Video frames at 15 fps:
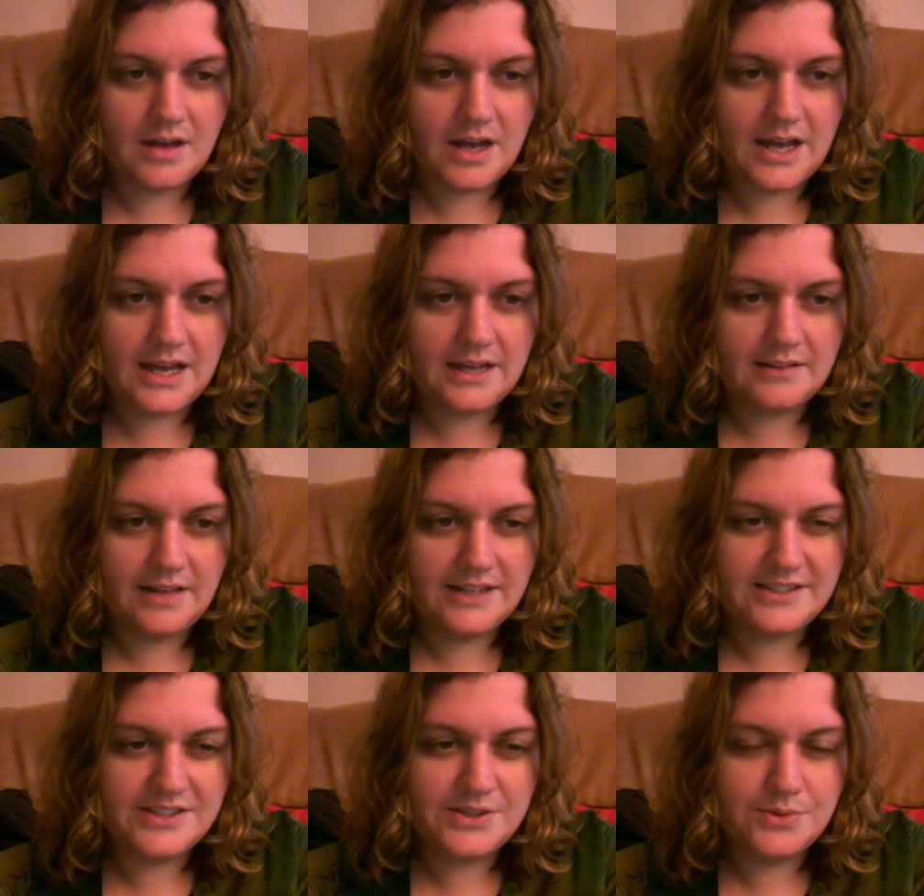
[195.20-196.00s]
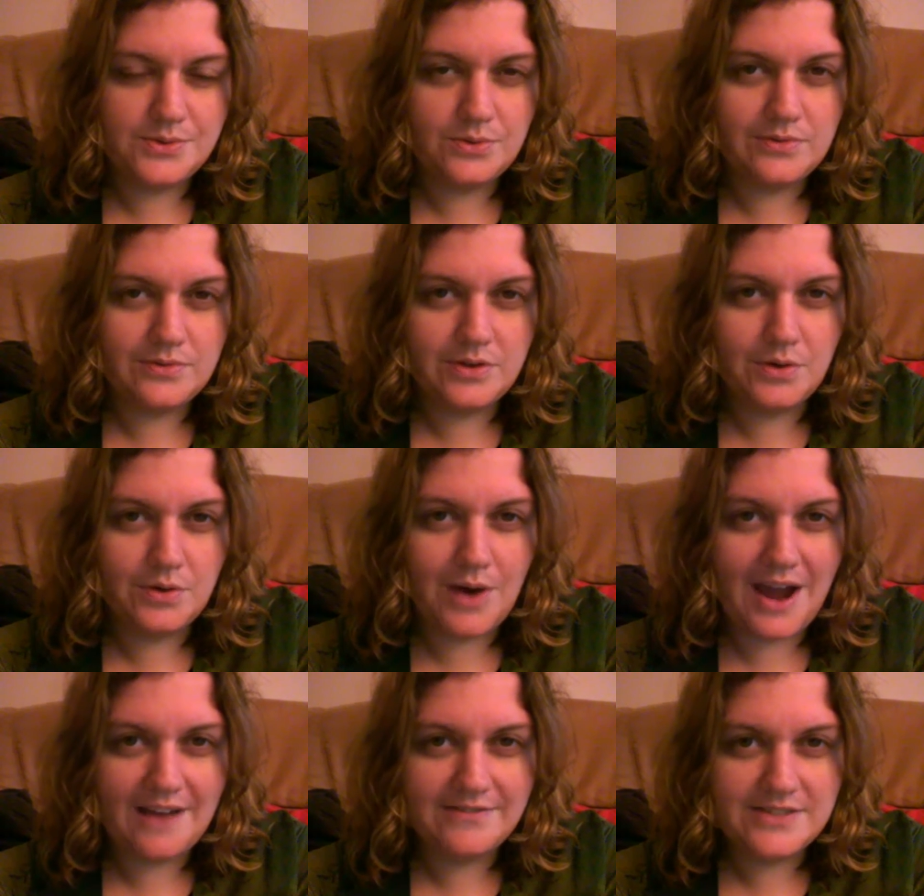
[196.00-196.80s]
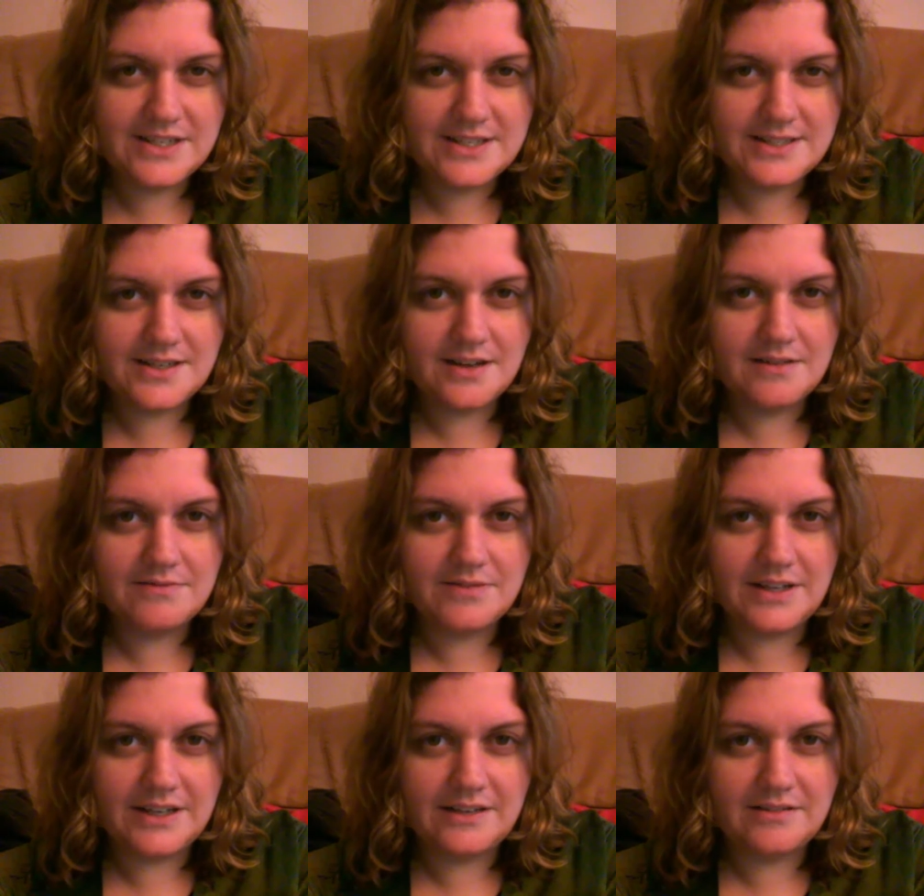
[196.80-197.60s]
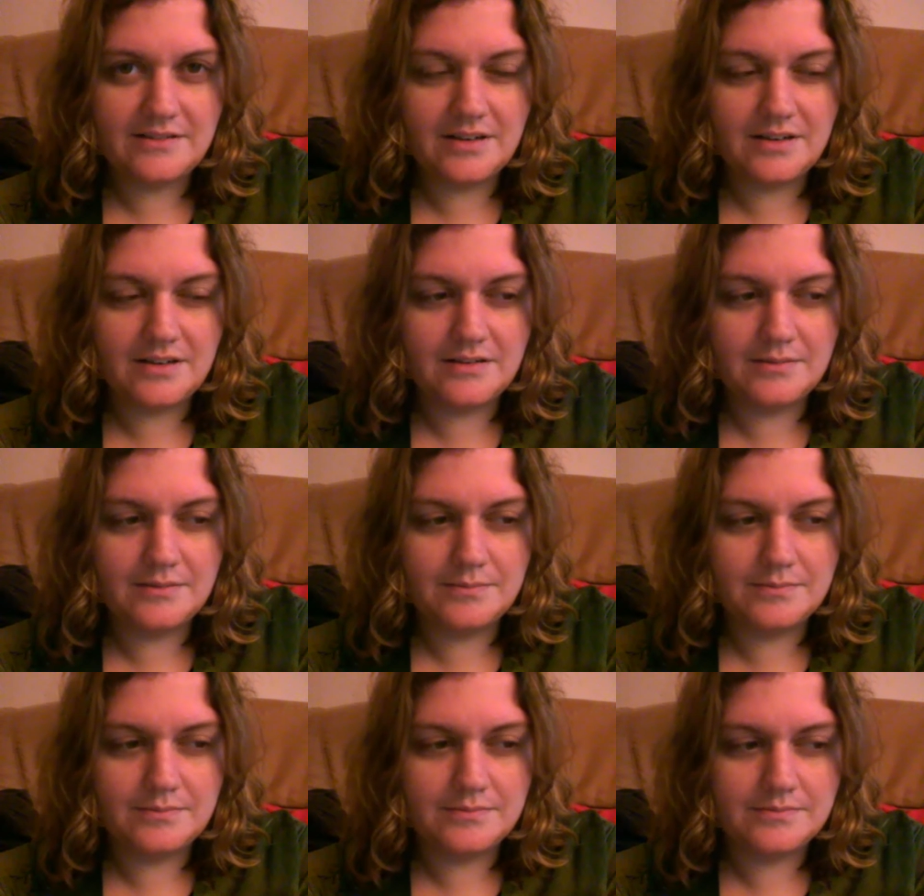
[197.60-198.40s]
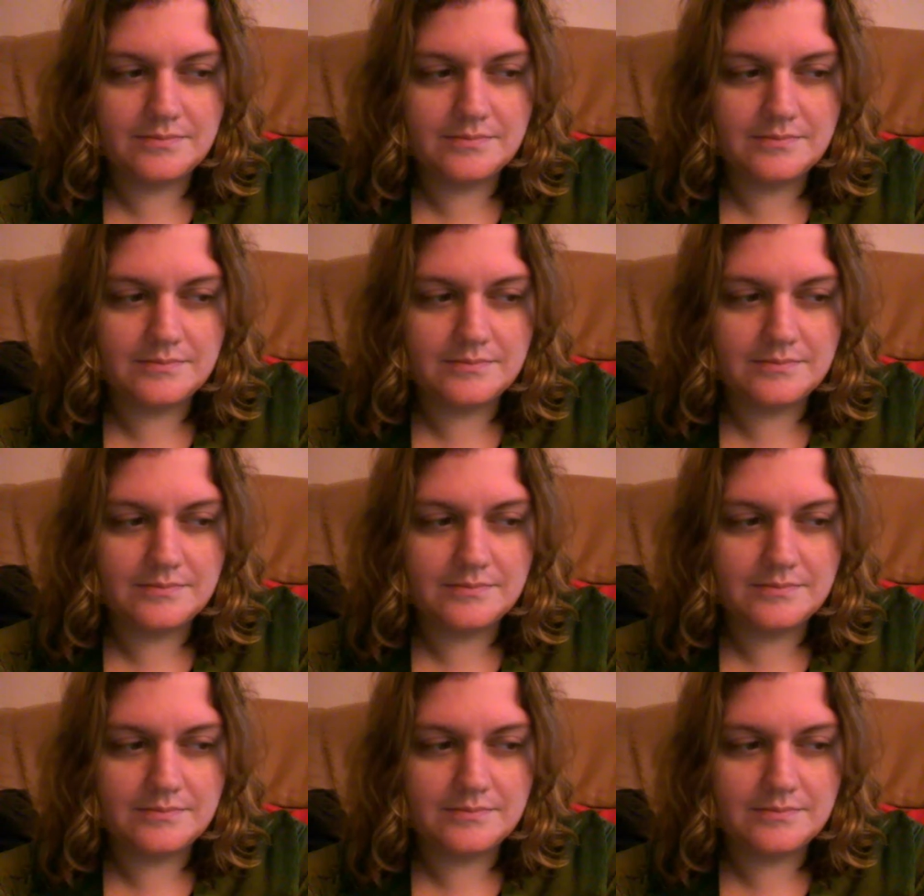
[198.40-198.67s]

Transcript: I like to do crafty stuff like um,